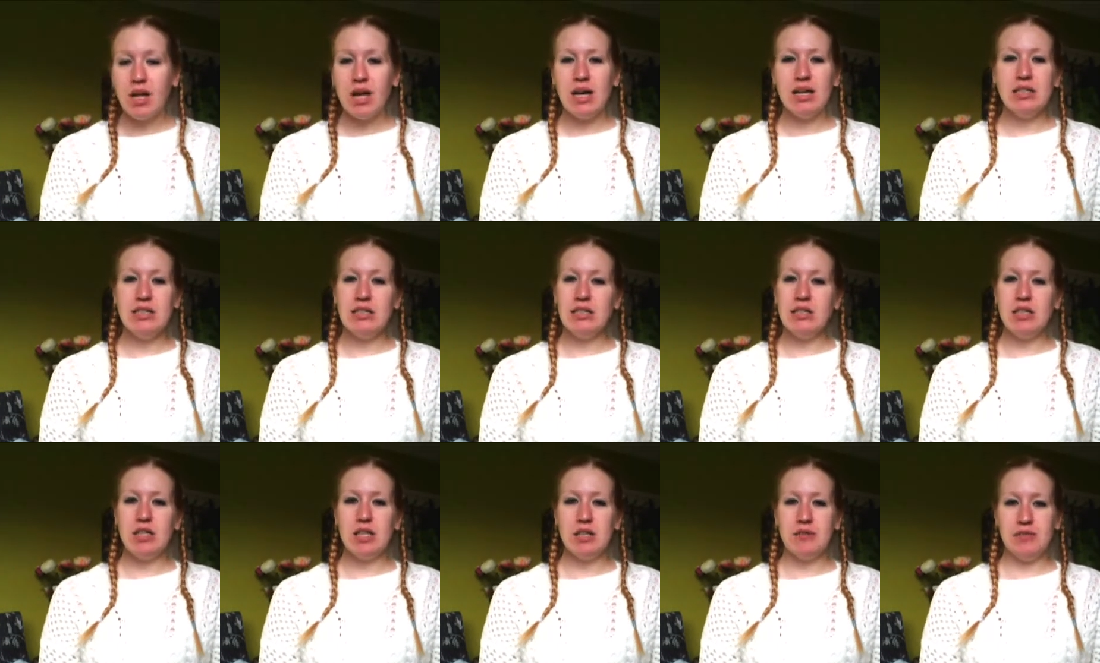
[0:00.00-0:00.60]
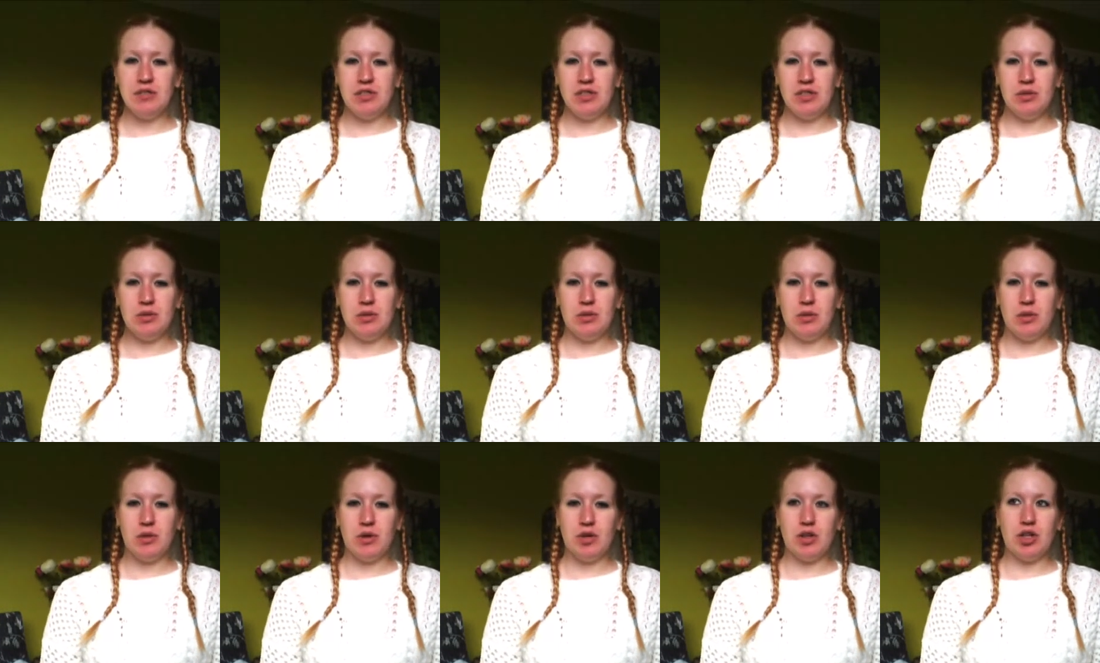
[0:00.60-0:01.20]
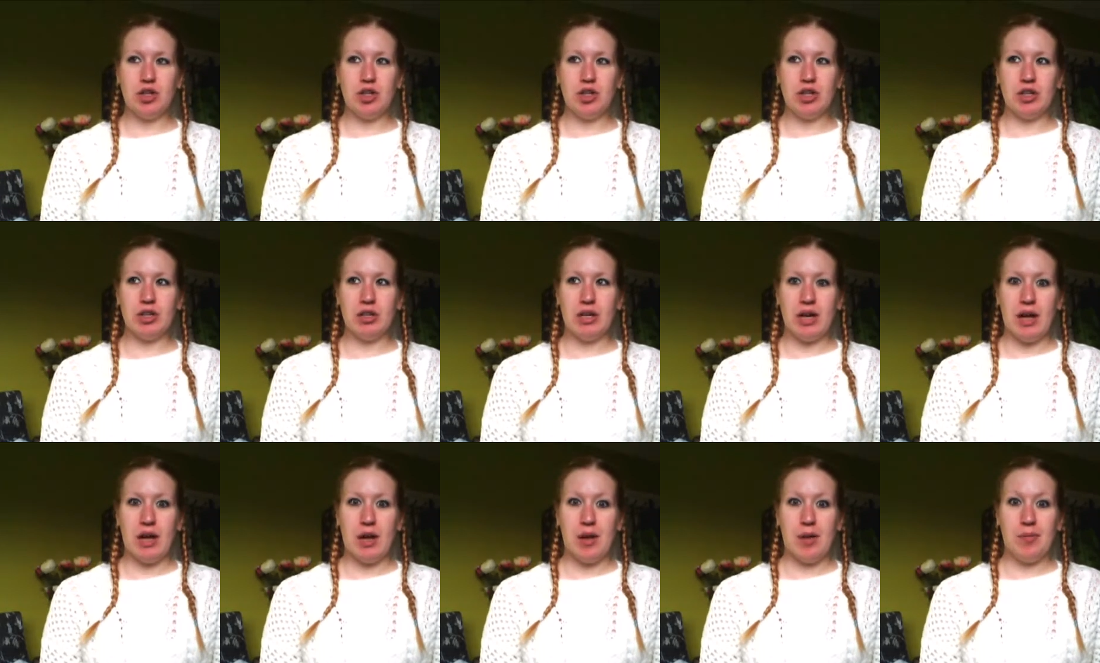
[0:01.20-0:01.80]
I still have to
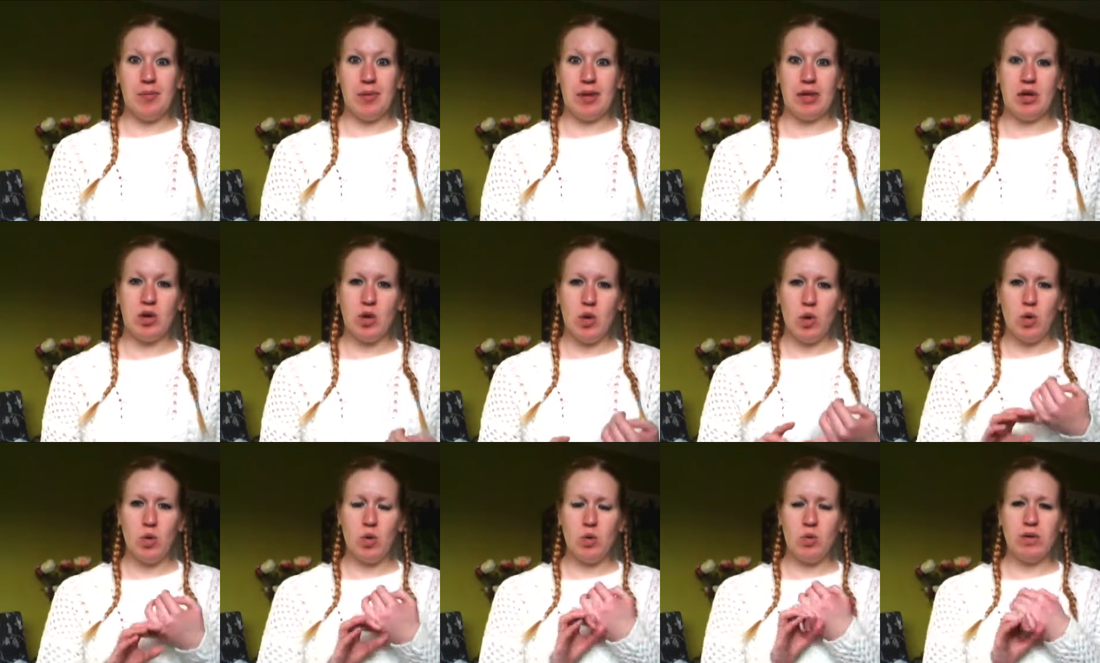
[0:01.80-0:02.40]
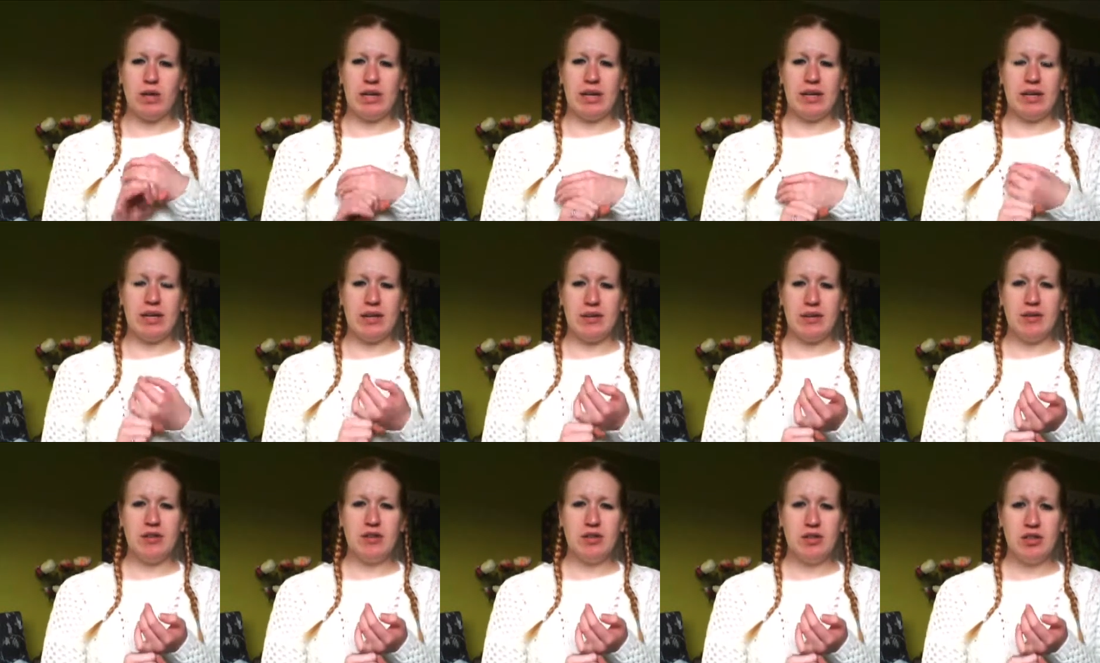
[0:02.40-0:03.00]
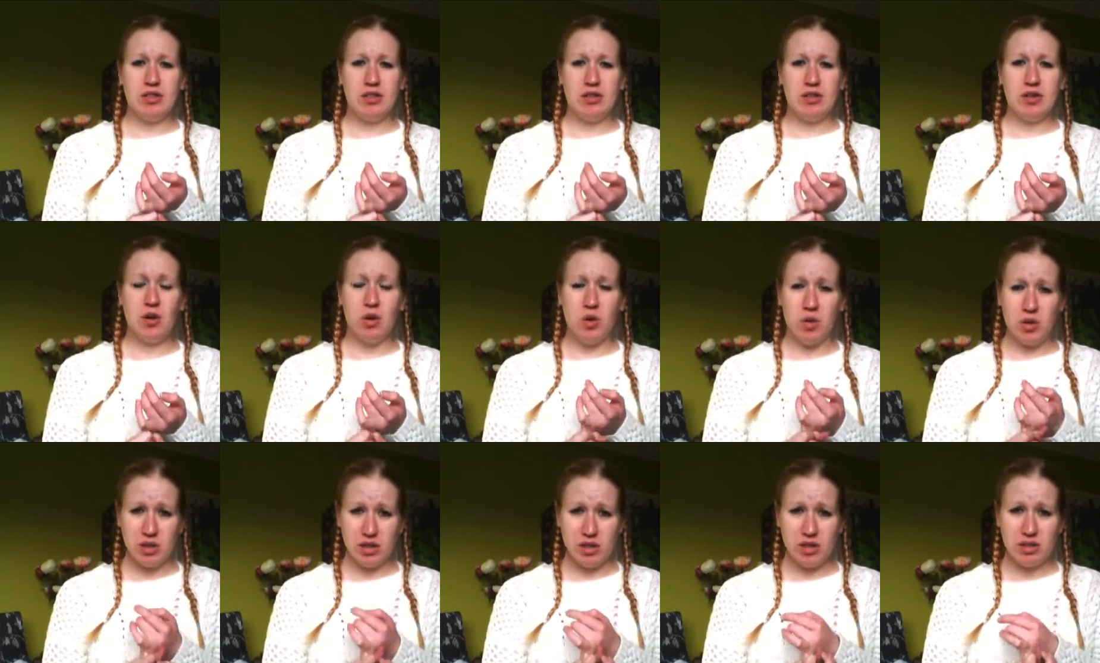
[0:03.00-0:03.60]
order um,
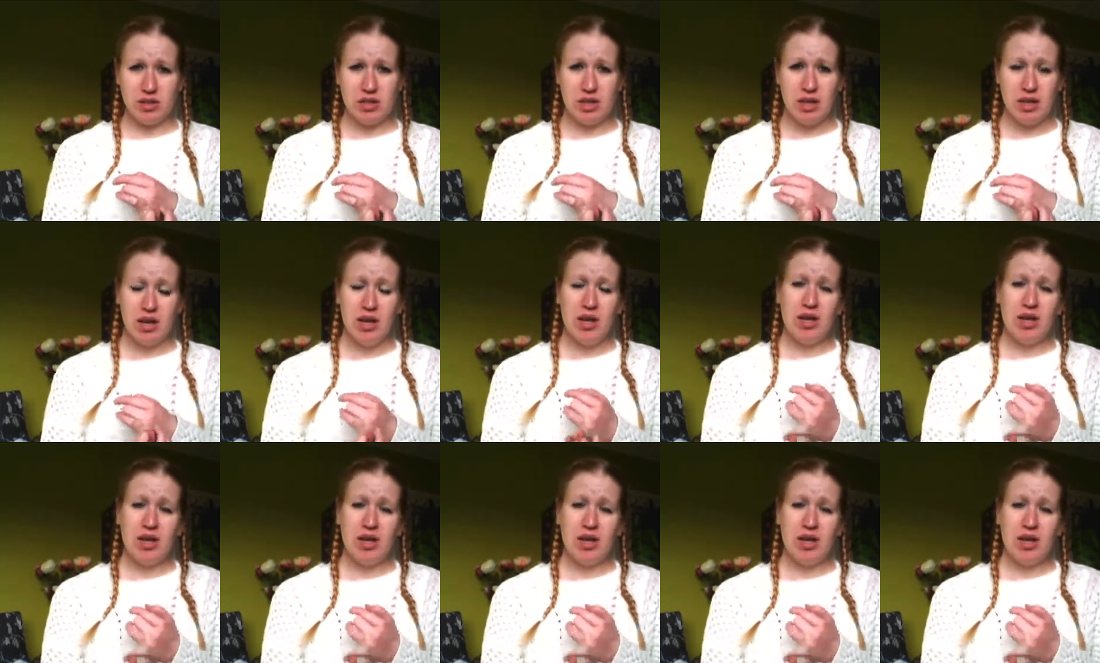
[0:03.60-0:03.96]
coles